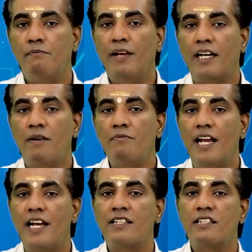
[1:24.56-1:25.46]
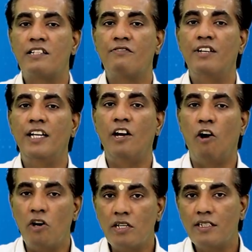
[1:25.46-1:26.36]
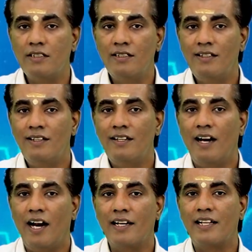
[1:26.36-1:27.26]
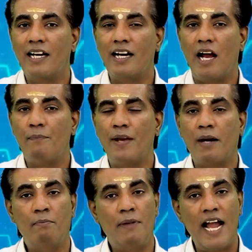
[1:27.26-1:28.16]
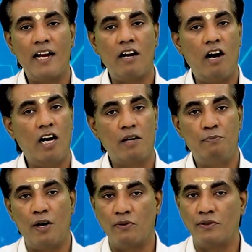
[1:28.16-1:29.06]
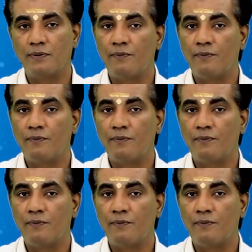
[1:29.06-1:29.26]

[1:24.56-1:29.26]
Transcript: become excessively long and can appear black or brown.